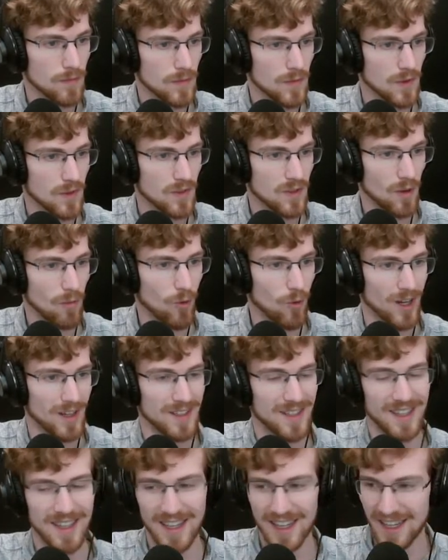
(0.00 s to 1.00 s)

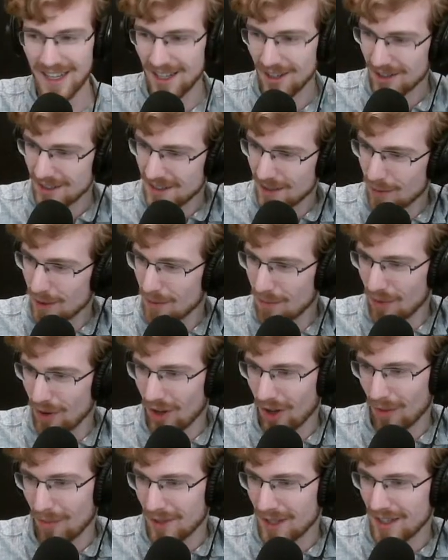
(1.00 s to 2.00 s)
Somewhat. It looks a bit
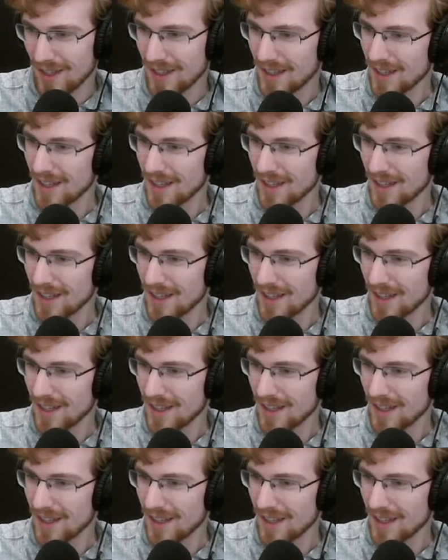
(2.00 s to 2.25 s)
blobby.